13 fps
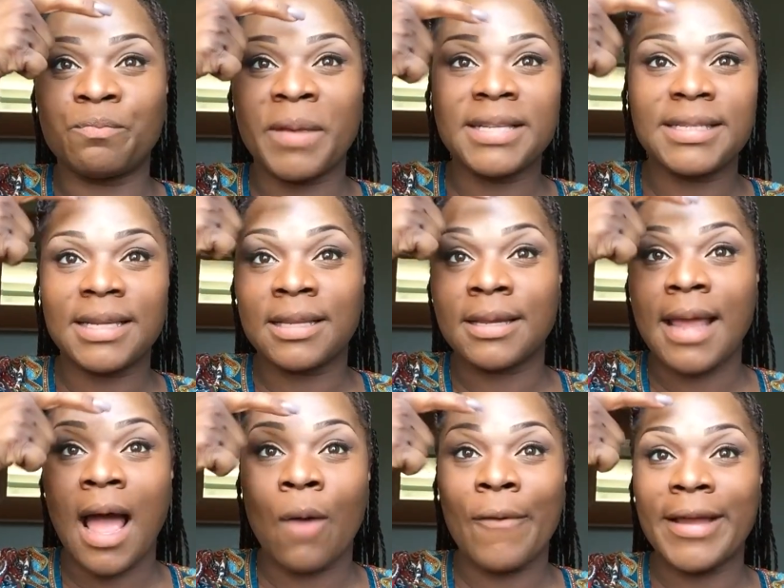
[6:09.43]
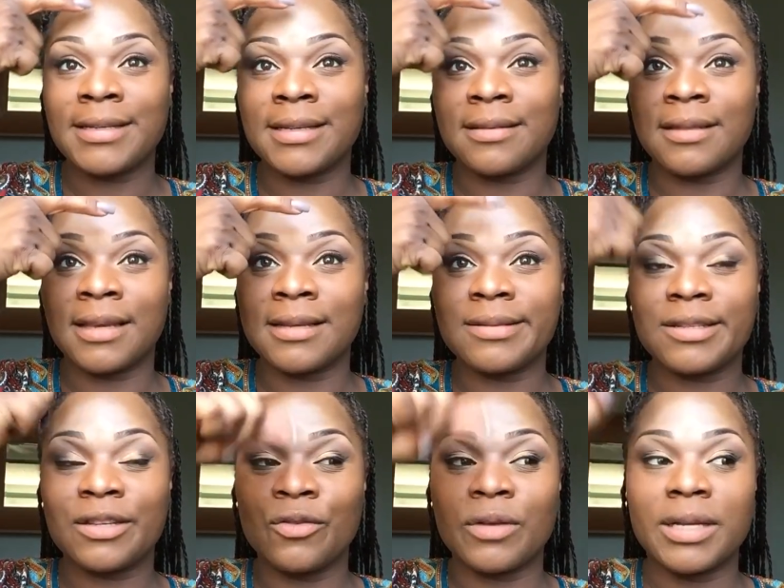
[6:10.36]
Basically how I did
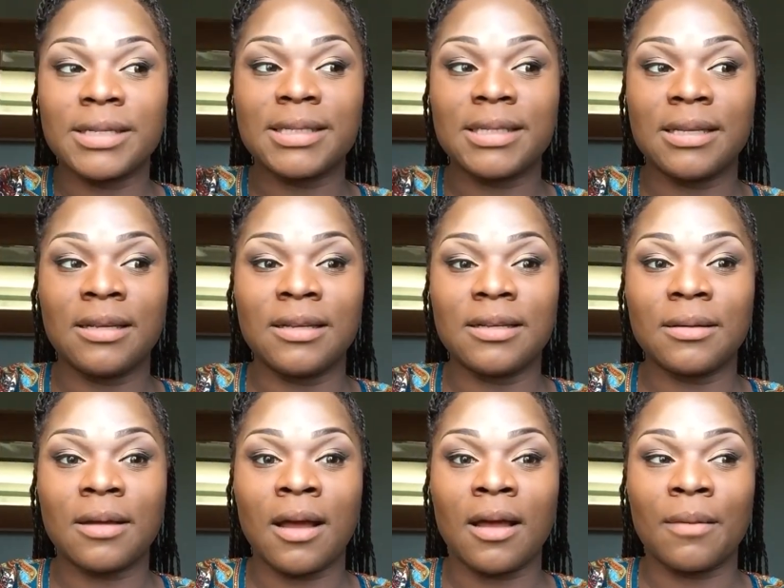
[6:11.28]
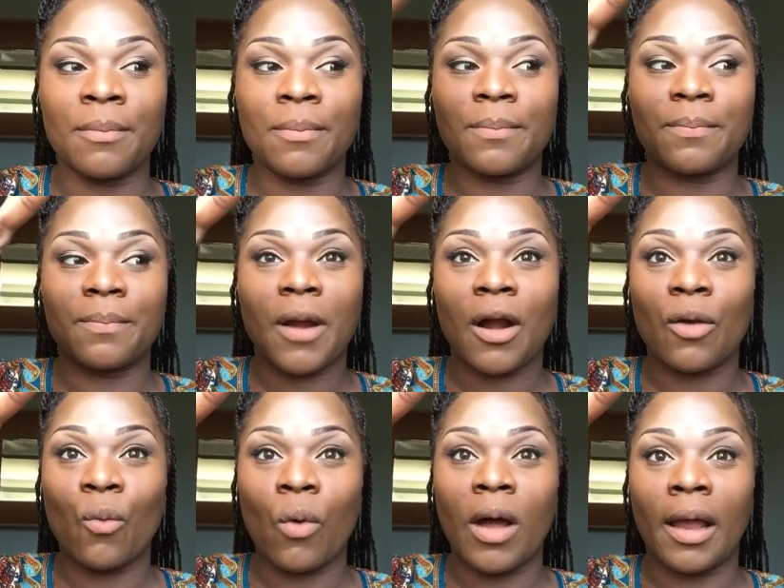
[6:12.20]
this, you can see
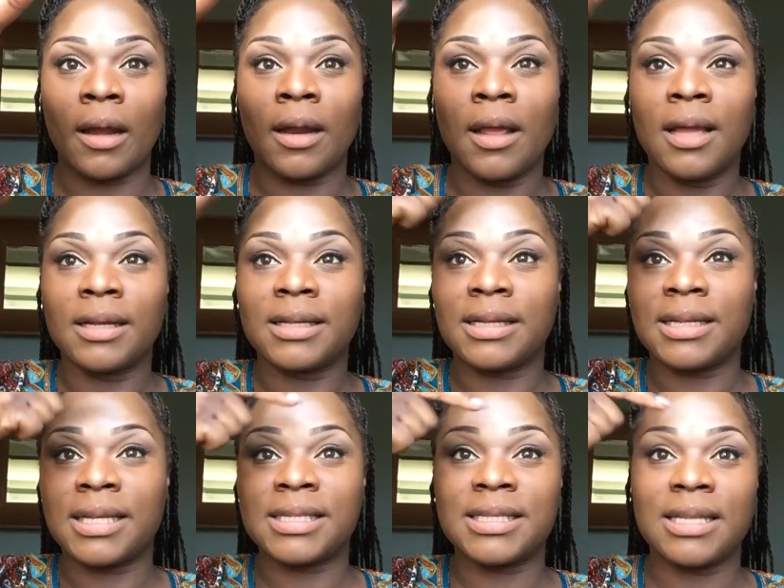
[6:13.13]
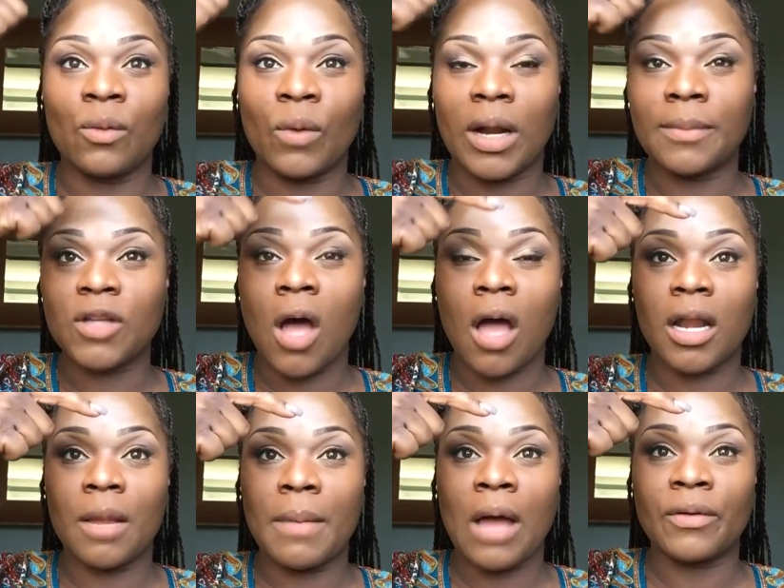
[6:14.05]
part 1 to see what I'm
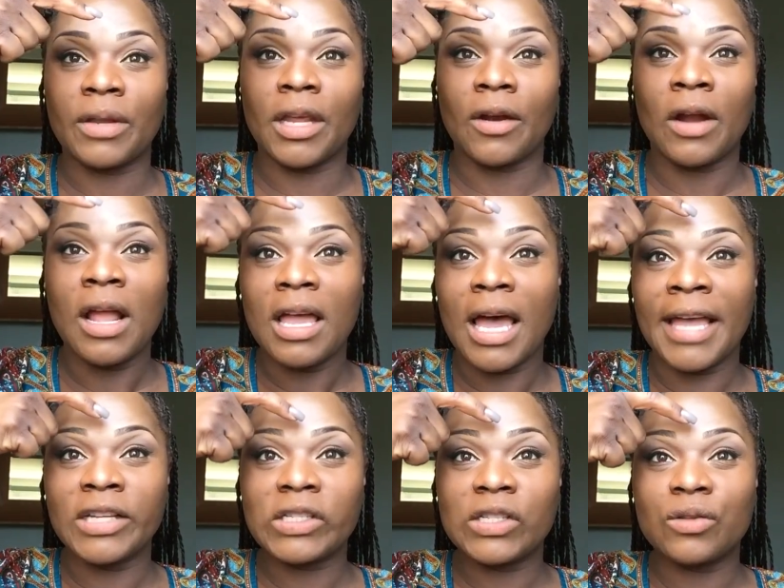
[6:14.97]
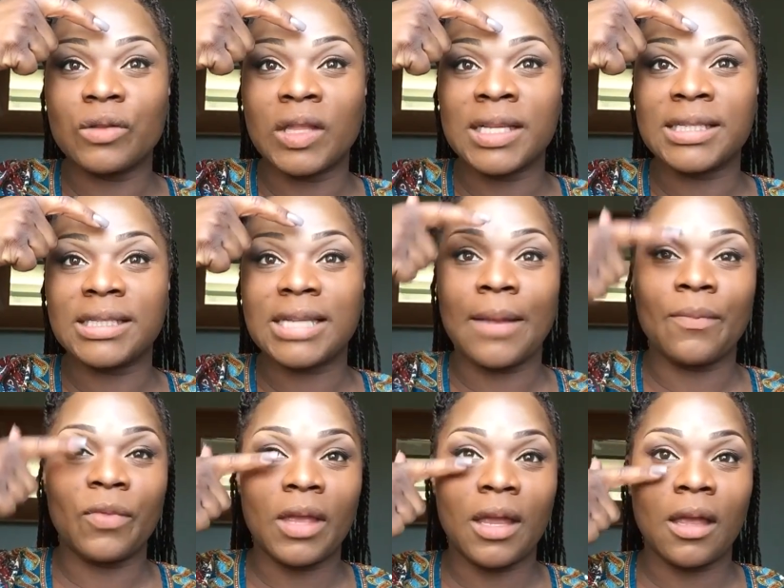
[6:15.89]
talking about in here. I used to do this
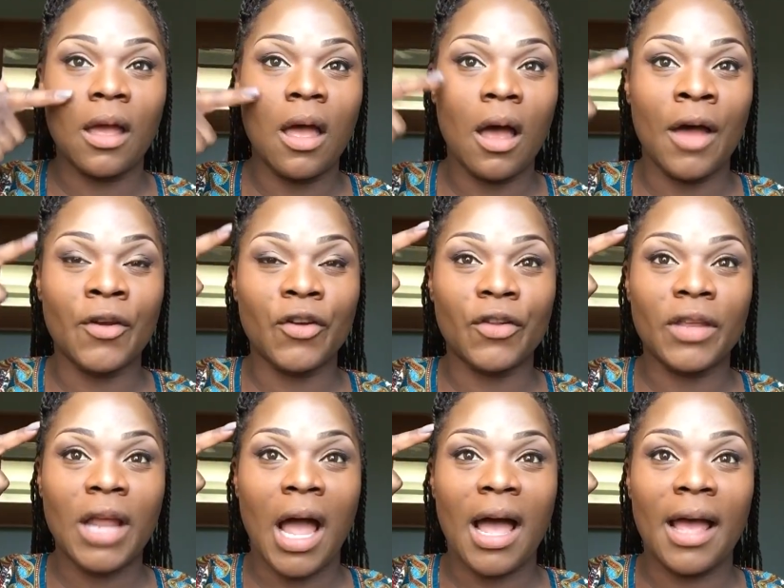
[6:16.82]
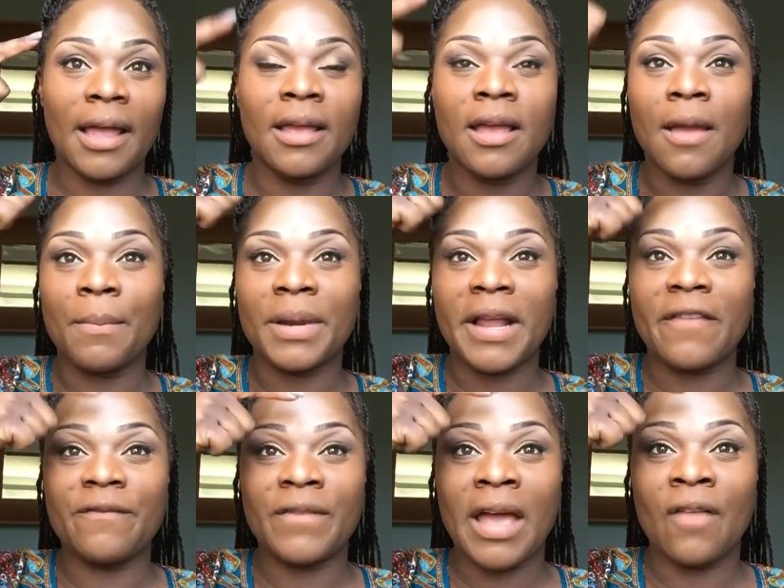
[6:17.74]
same thing under the eye, but I
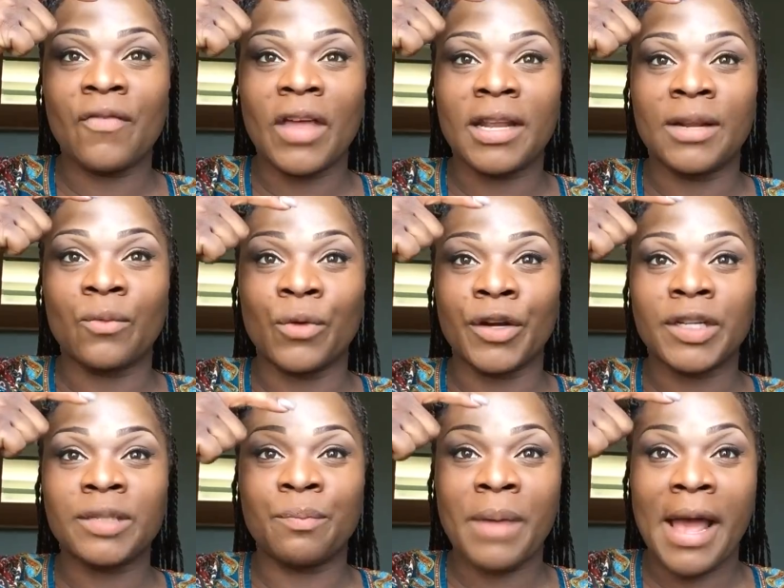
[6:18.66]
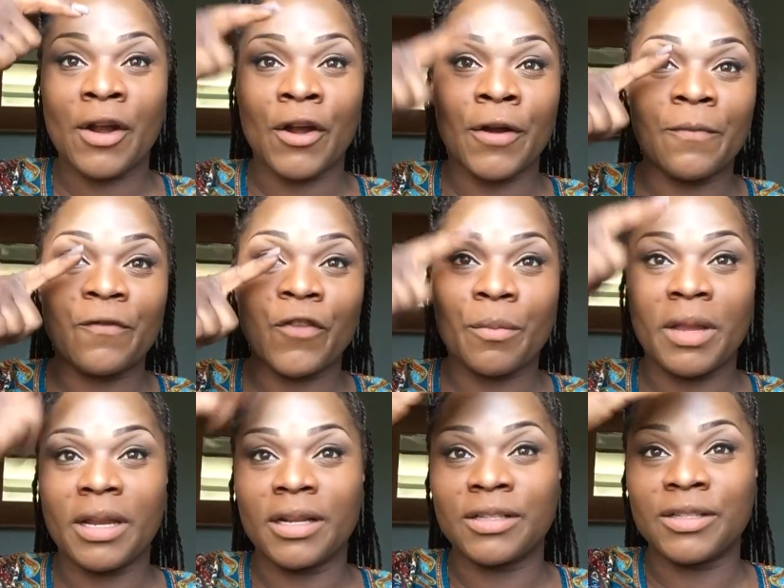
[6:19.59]
found that it works better for
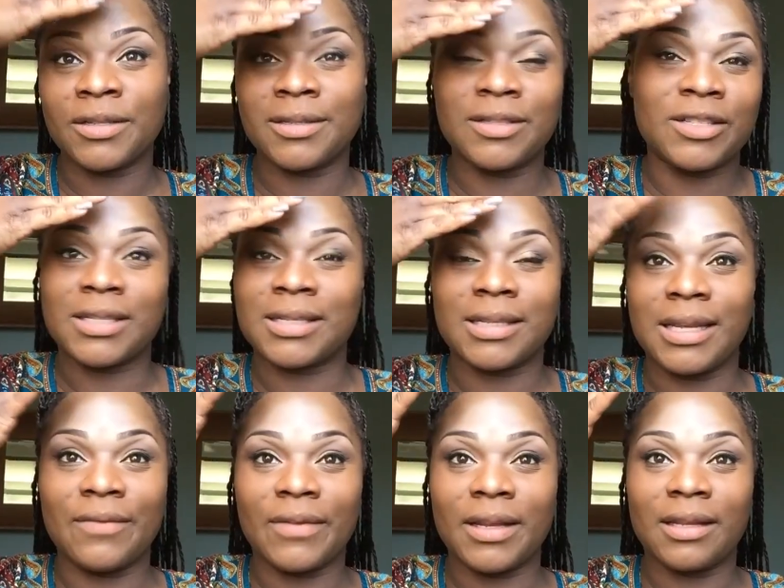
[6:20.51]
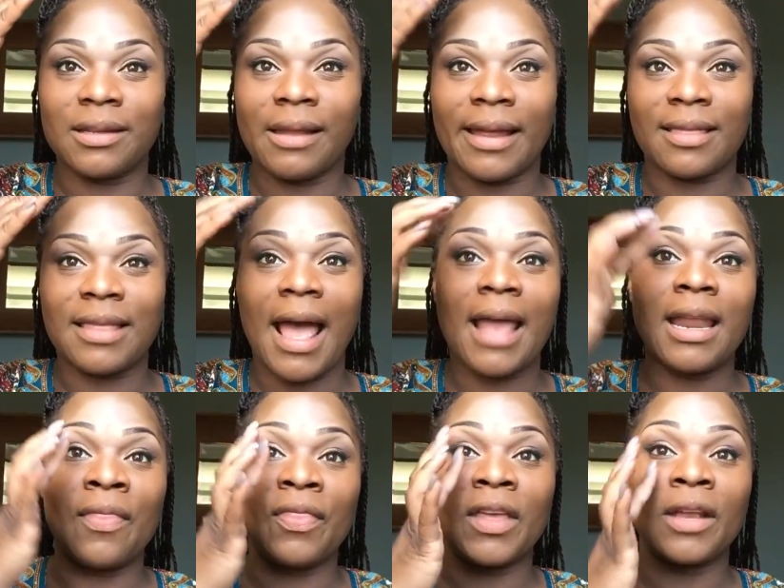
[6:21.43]
me to just leave it like
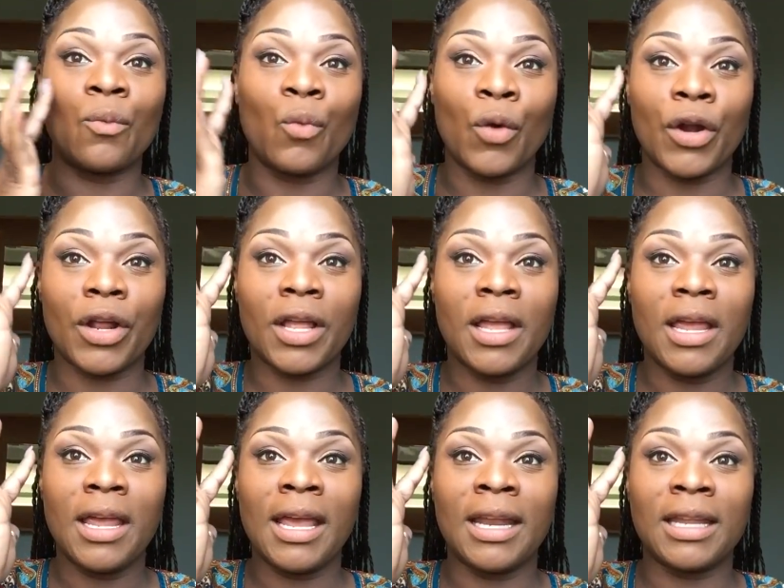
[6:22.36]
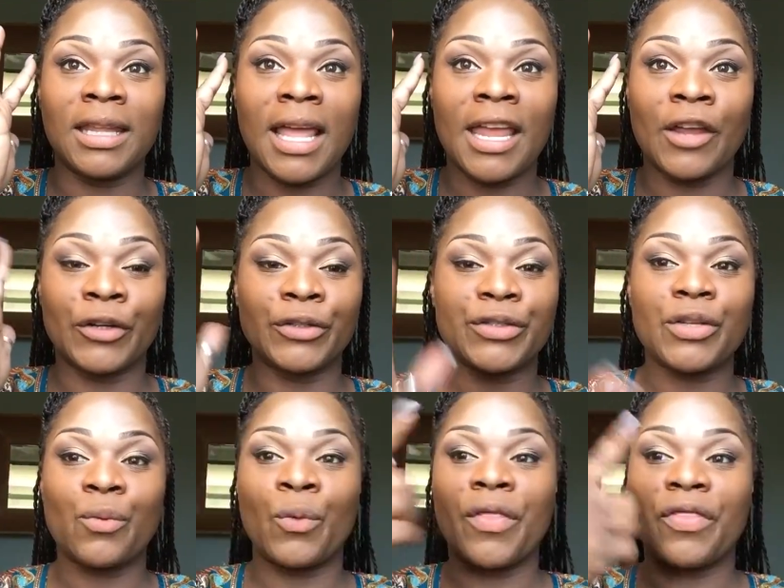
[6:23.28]
that and then work in
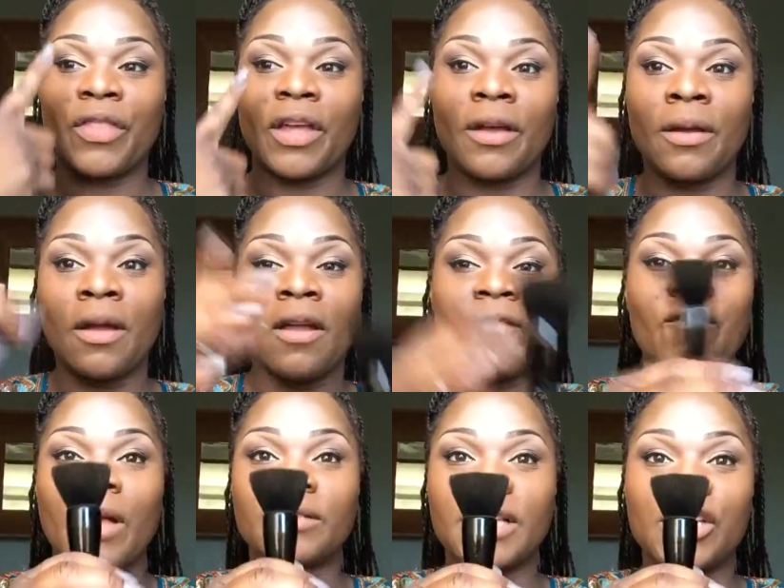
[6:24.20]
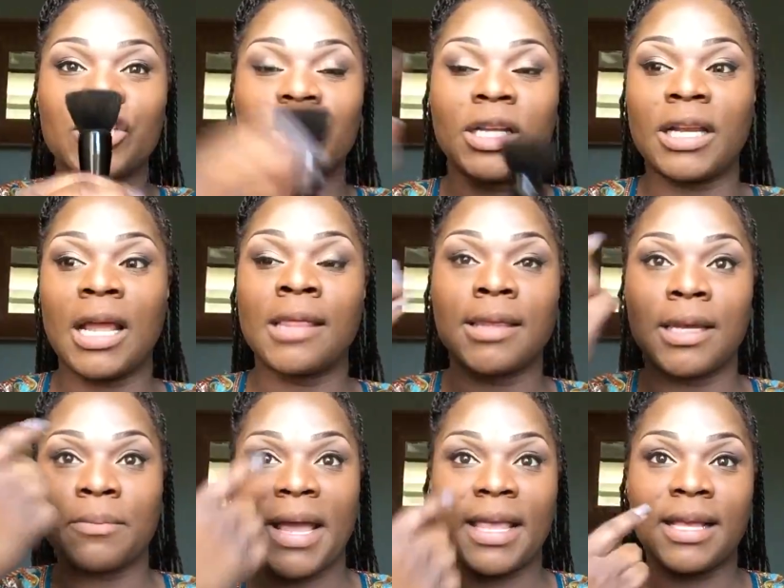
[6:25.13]
layers with the foundation and
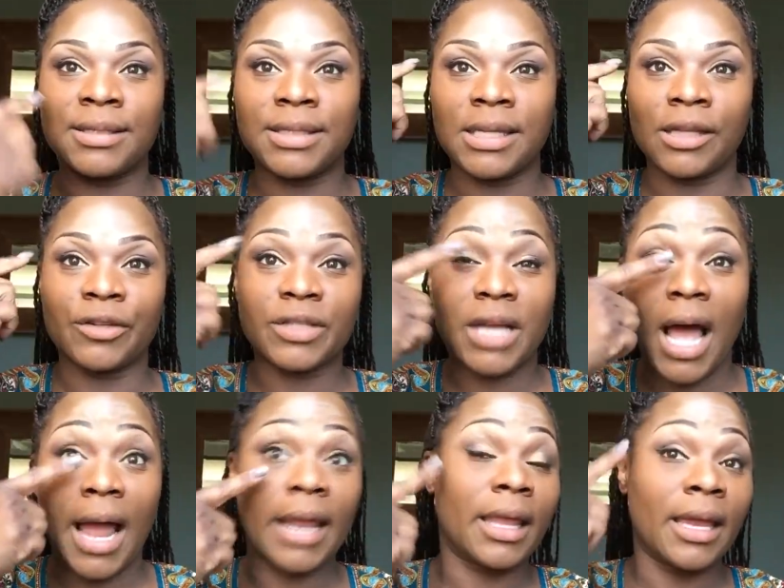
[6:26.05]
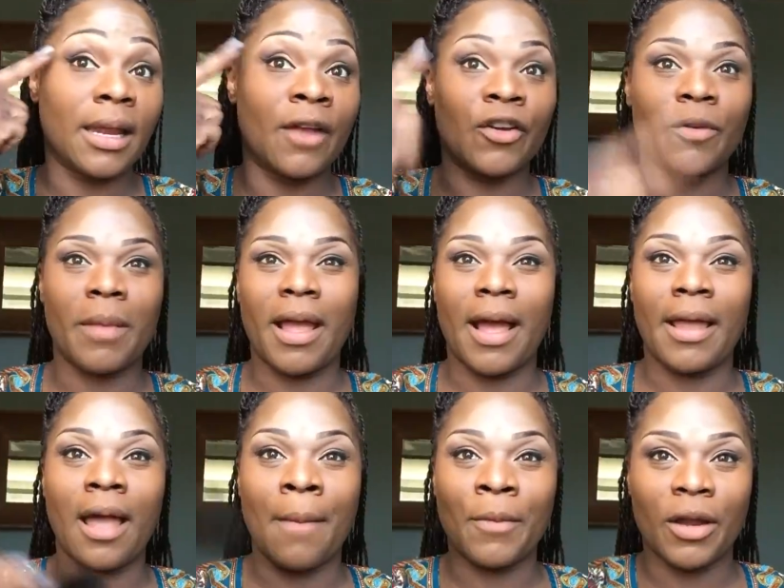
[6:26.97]
then my concealer to highlight under my
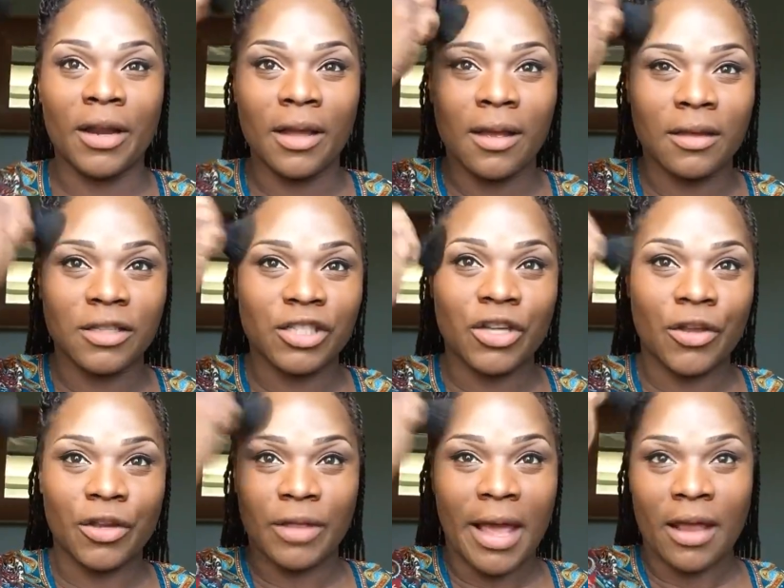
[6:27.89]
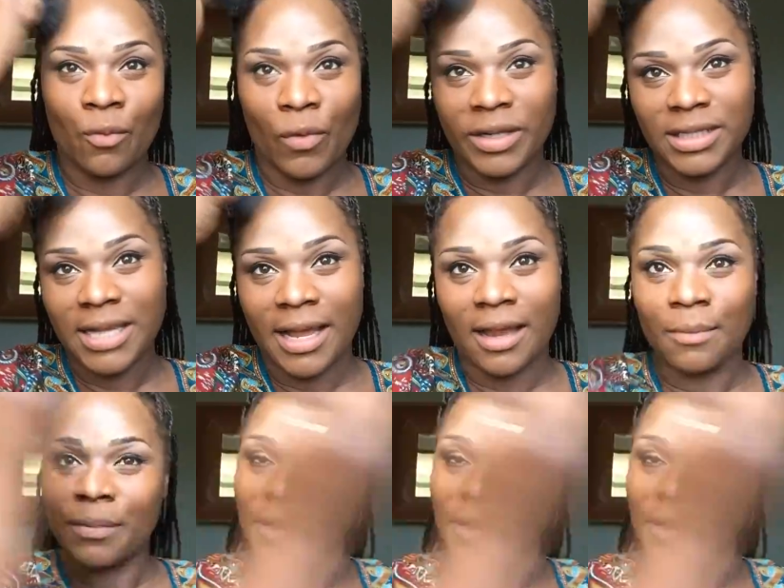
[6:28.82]
eye. I'm gonna show you that in 1 second,